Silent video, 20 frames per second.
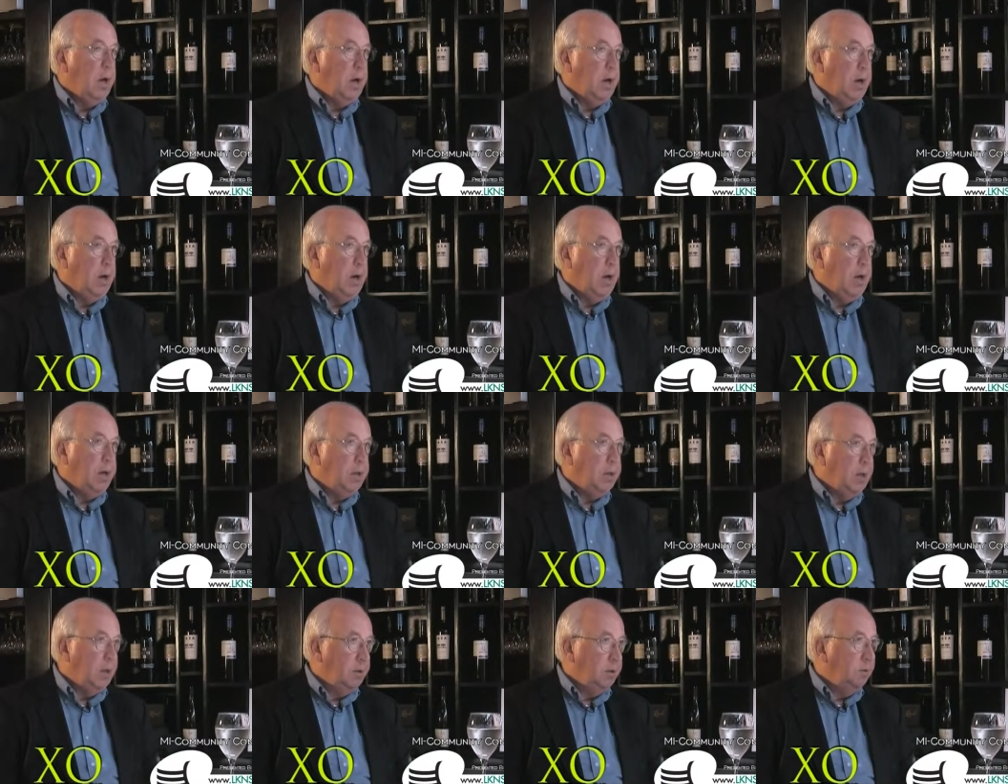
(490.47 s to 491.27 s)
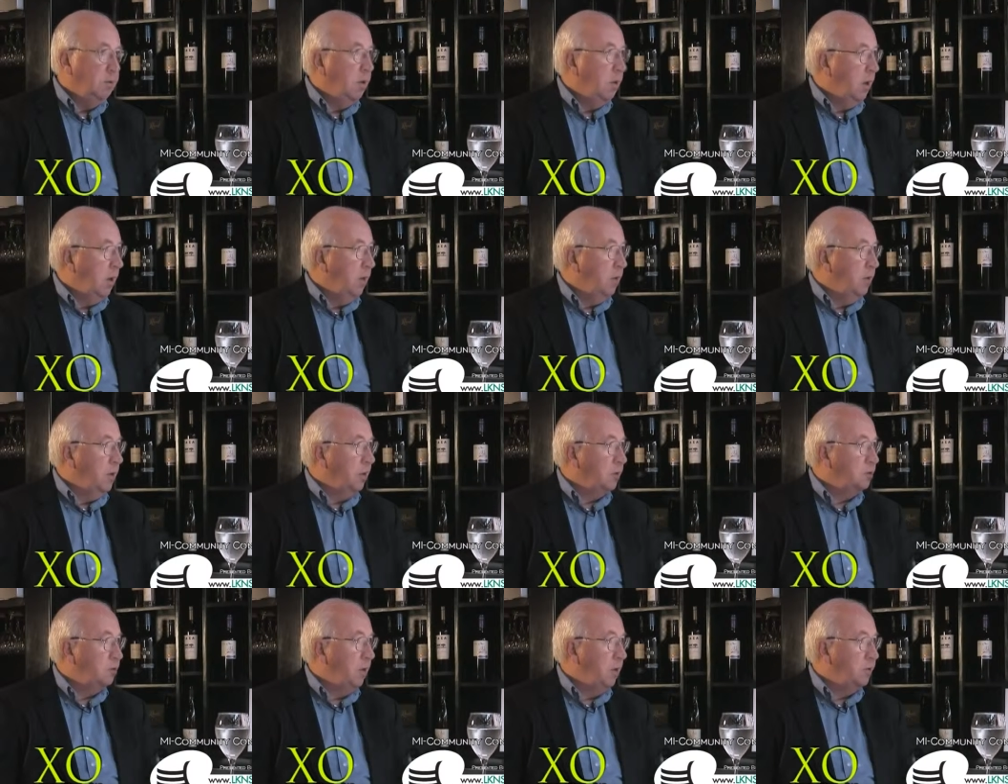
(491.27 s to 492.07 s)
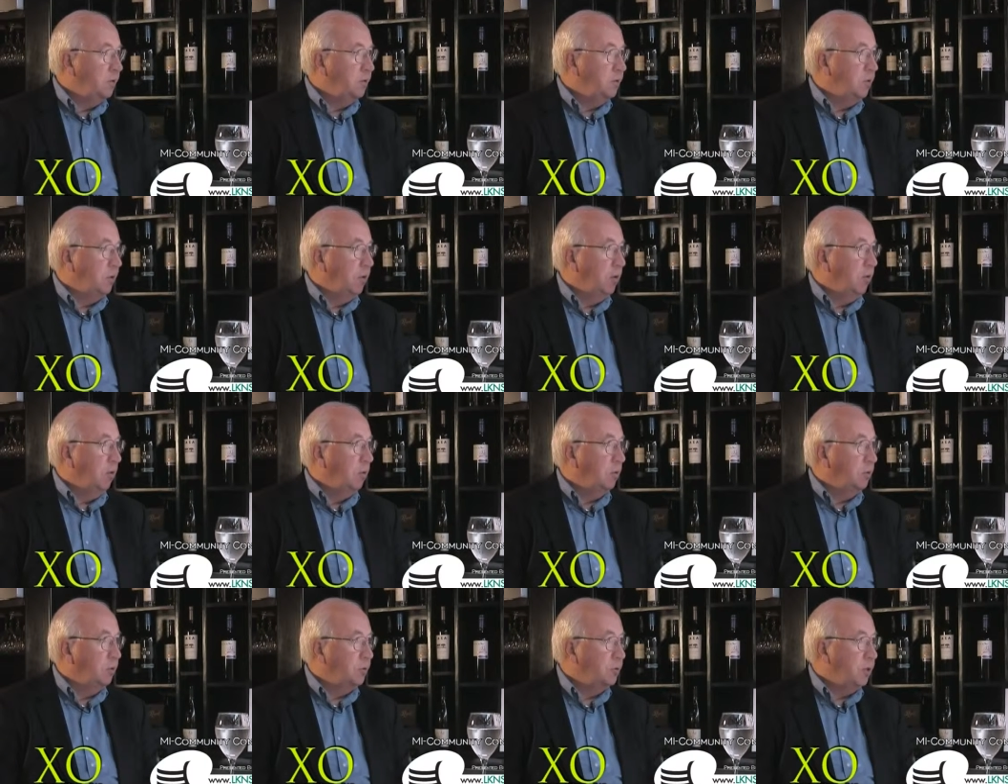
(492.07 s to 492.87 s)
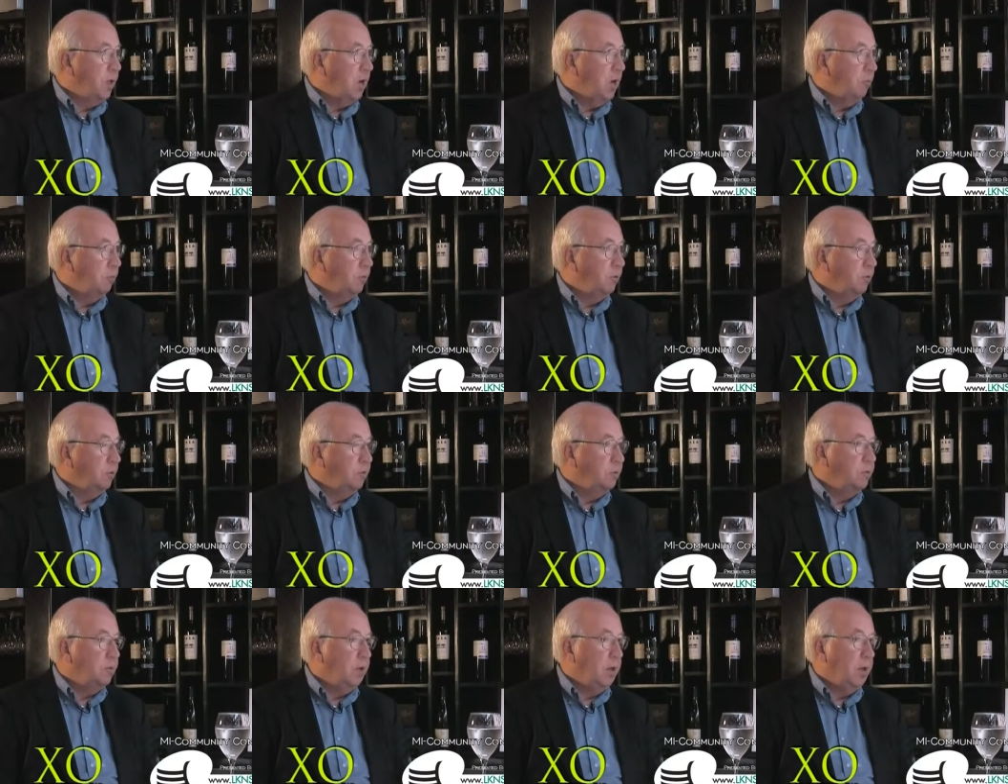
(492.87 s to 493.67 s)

uh, and then uh, the expenses in the local chapters.